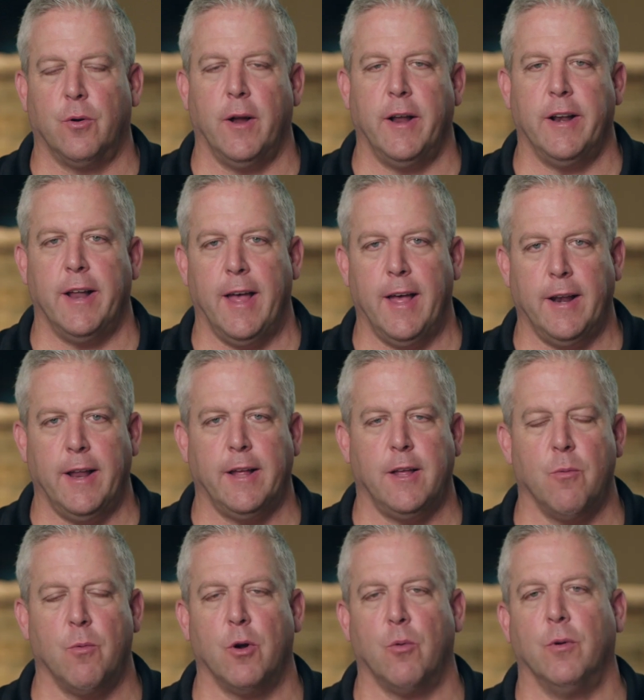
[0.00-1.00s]
create a headache.
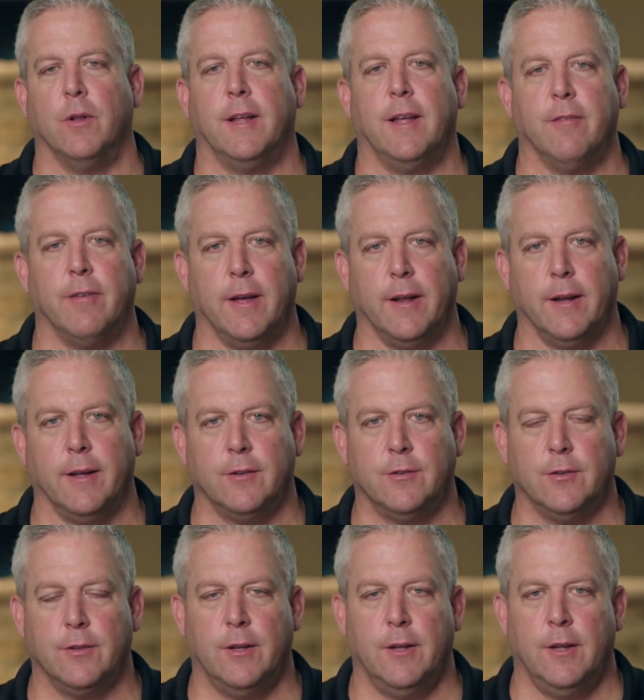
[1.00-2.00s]
You want to relieve
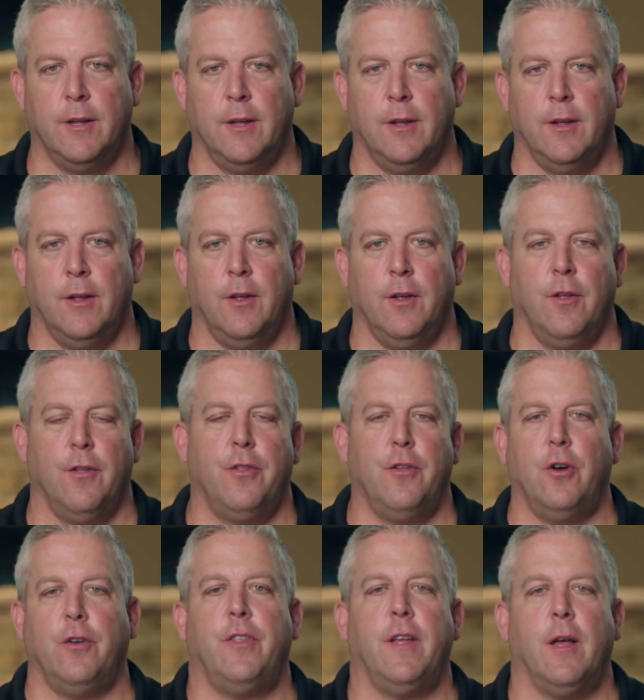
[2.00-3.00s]
headaches.
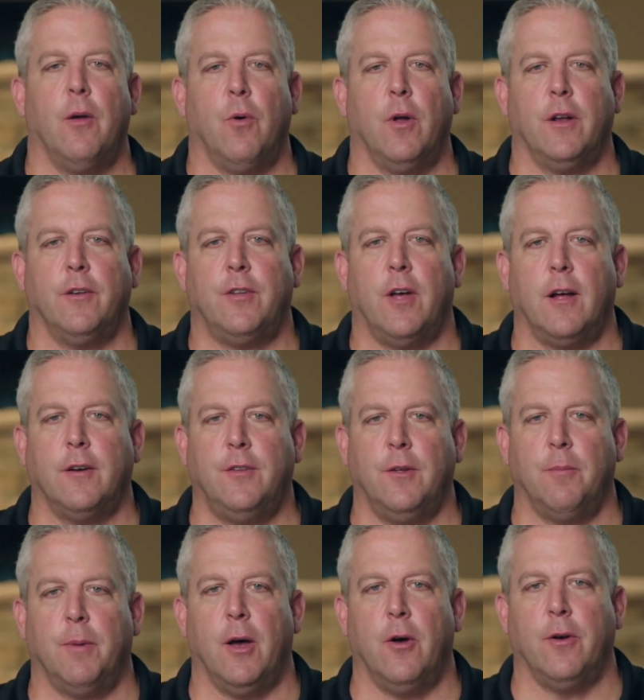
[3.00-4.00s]
Third thing I want to talk to
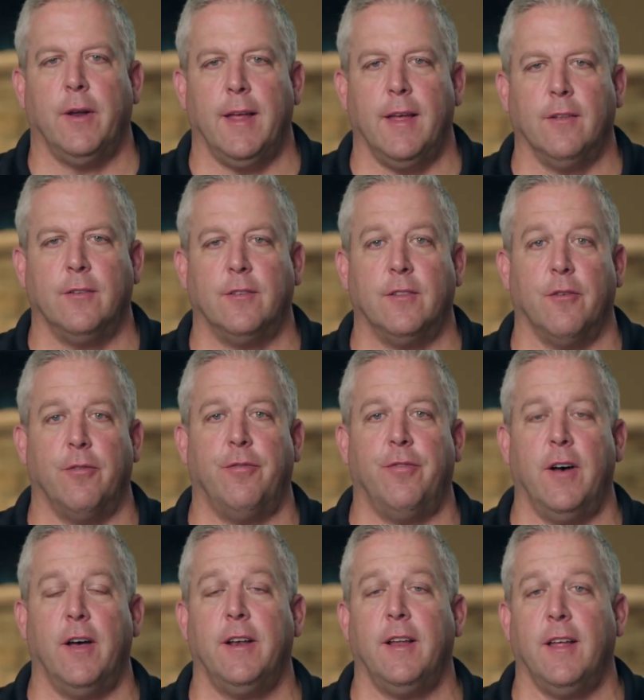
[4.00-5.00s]
you about is the
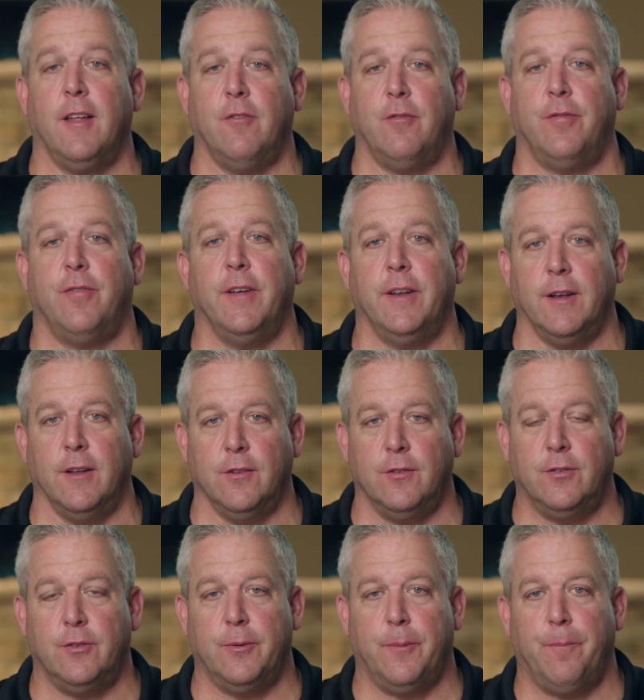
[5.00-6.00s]
fun and
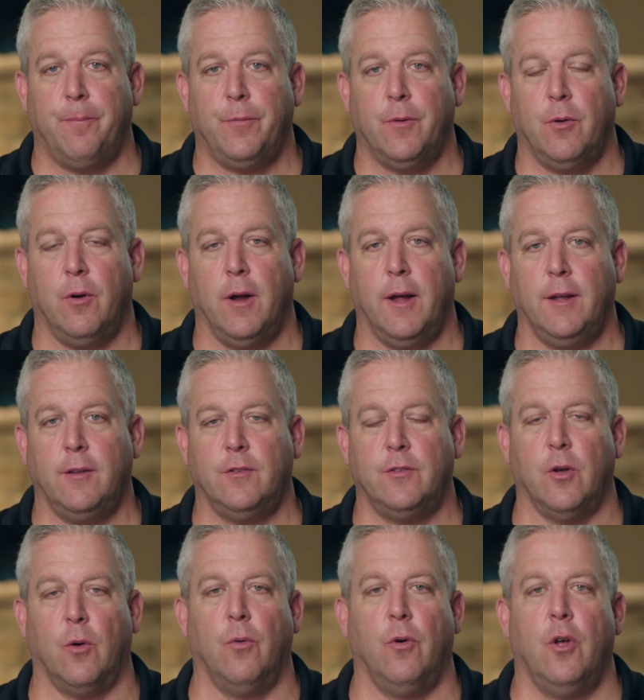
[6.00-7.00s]
fitness, right?
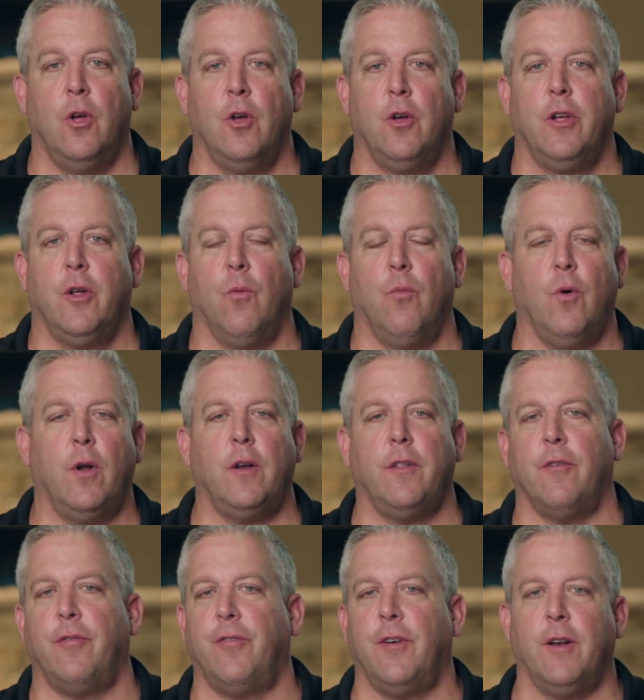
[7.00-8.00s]
So, what are
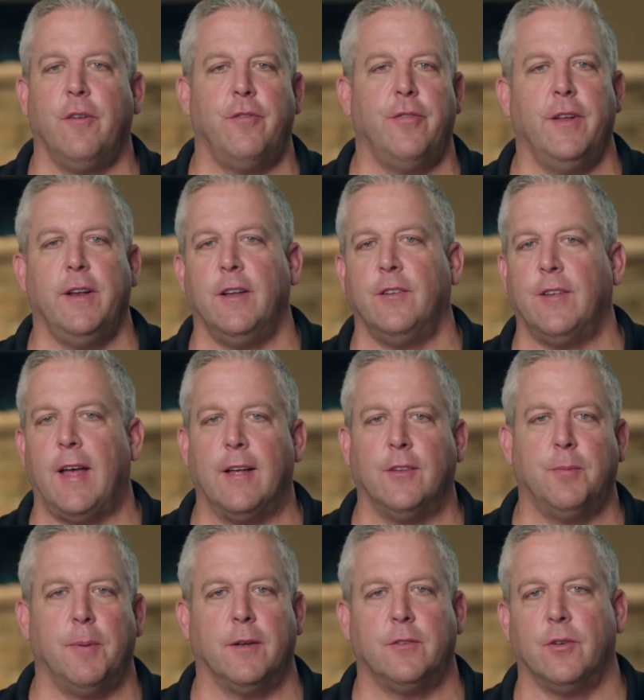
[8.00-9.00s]
the fun and fitness
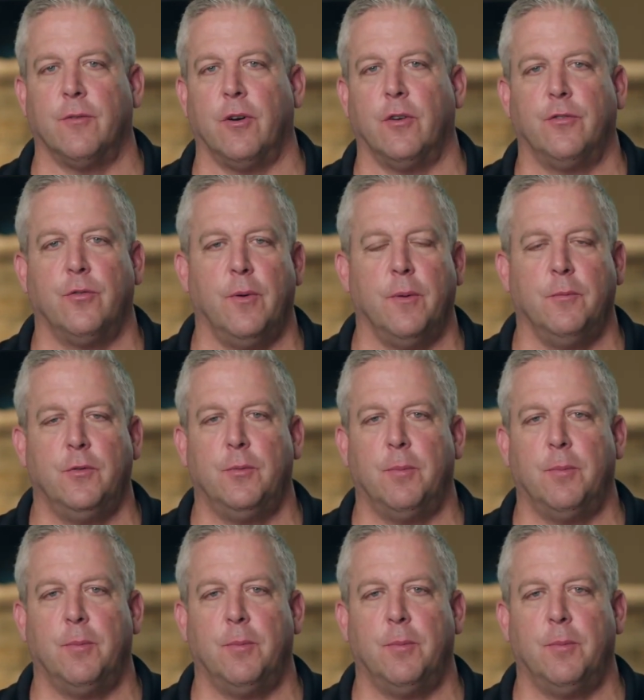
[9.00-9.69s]
aspects of our swim